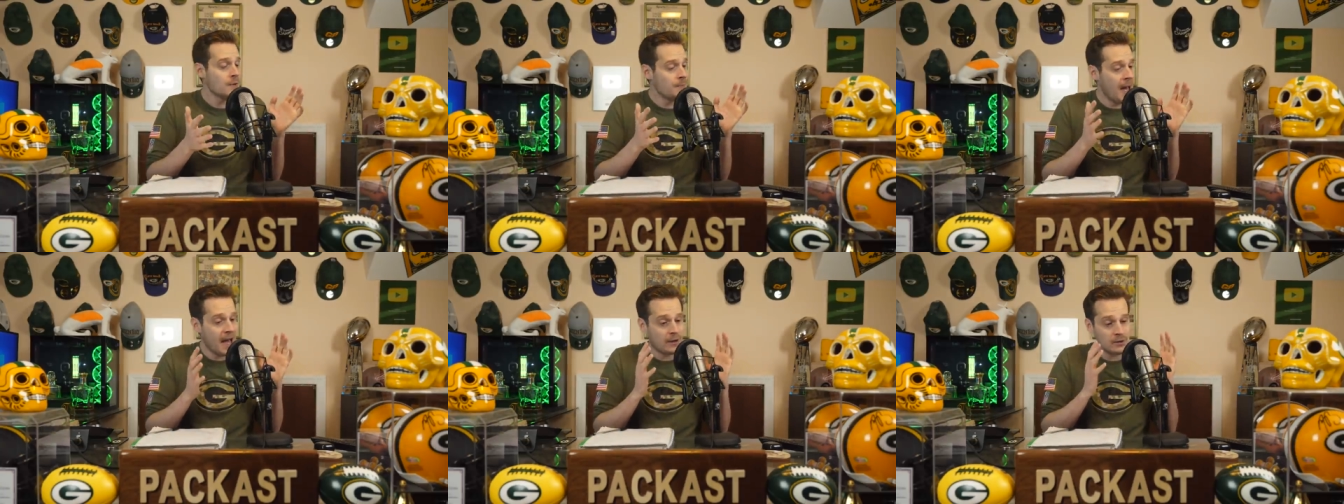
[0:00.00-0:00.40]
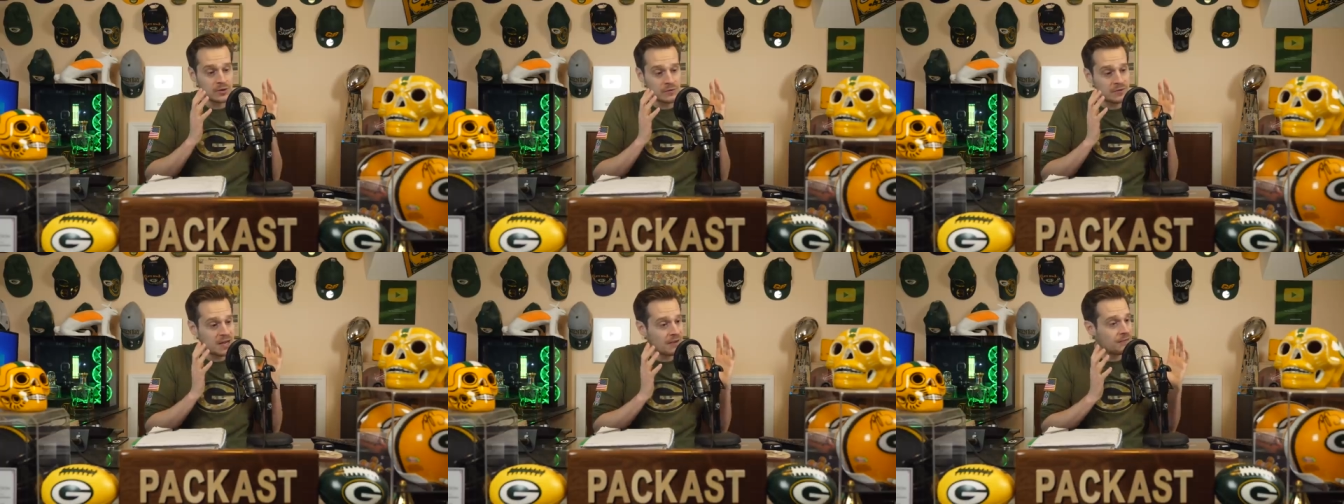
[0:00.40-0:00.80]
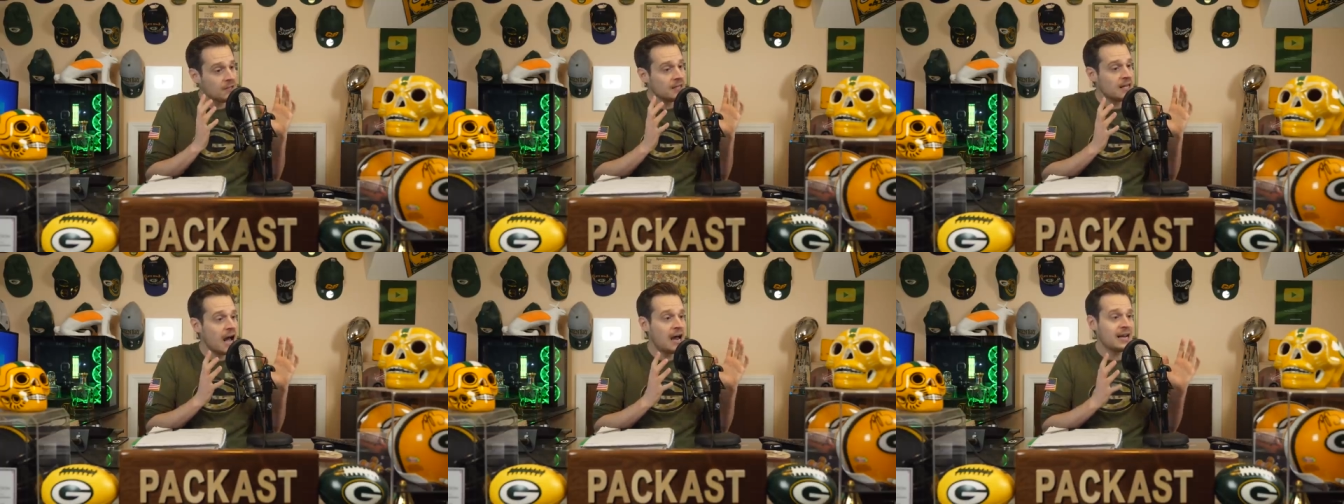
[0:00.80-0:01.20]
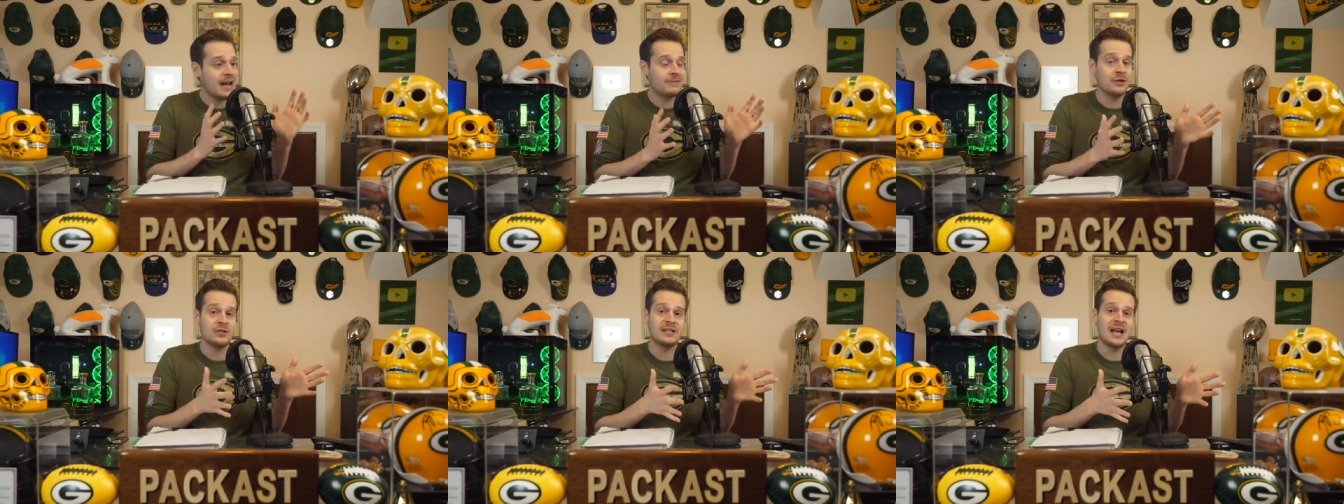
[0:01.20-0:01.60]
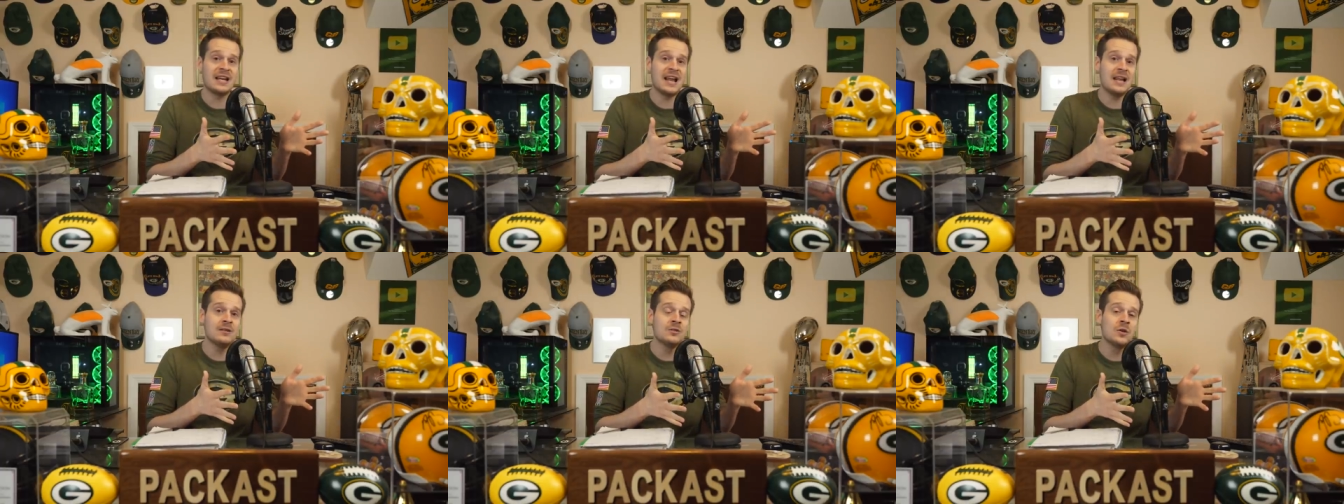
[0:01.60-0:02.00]
The Packers have definitely gone after
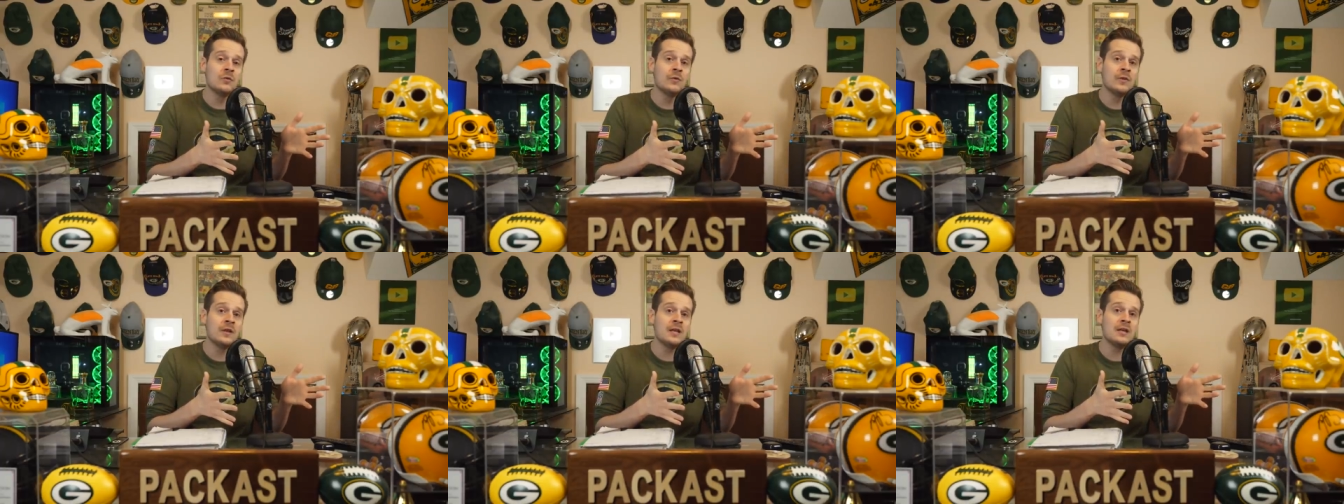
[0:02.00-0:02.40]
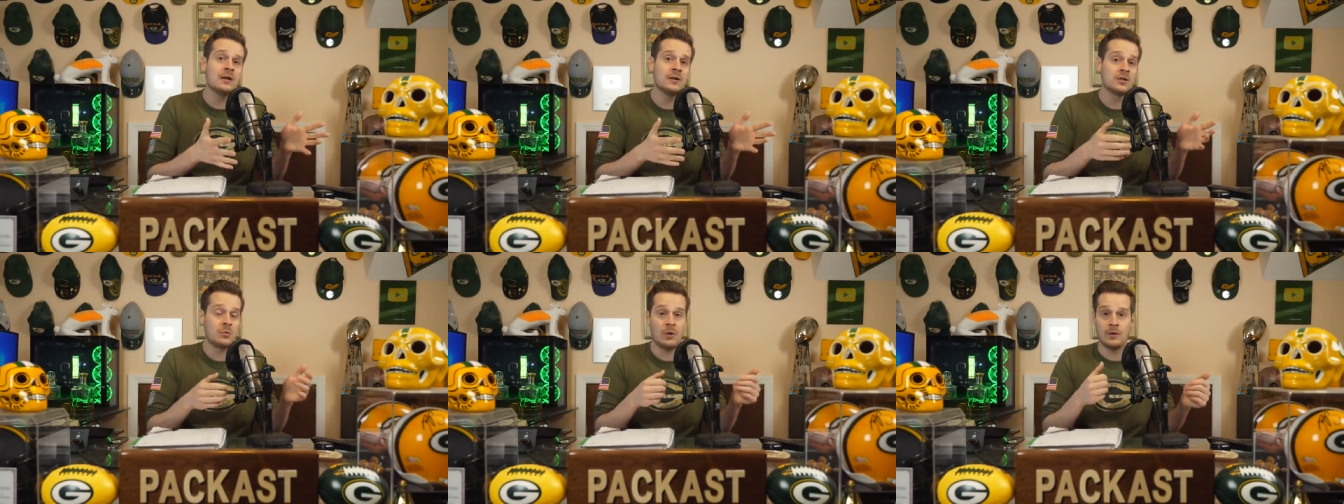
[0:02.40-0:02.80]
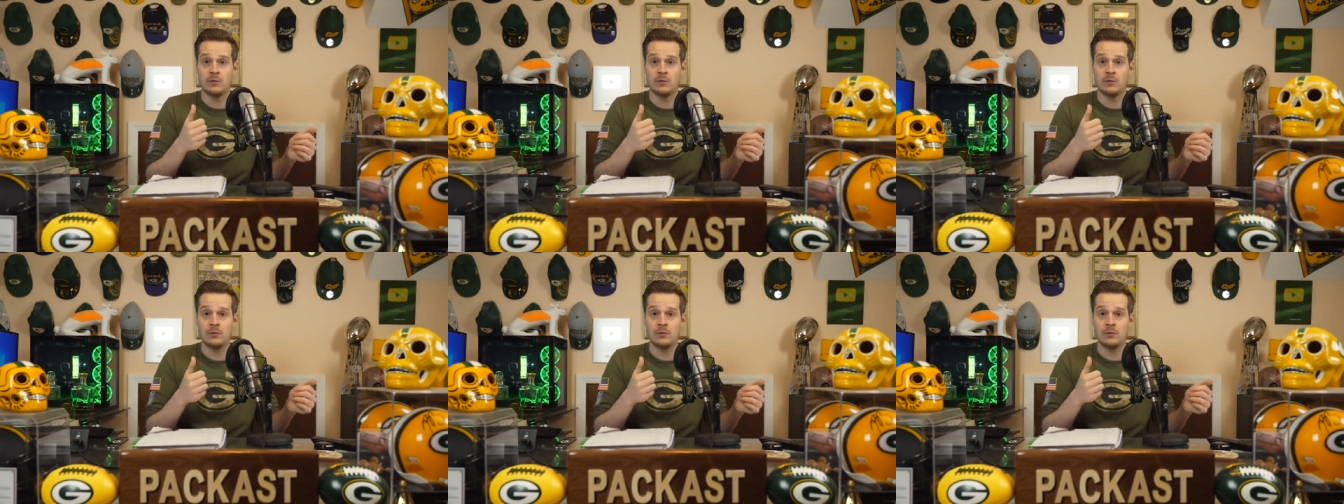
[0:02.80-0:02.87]
tight ends over the years,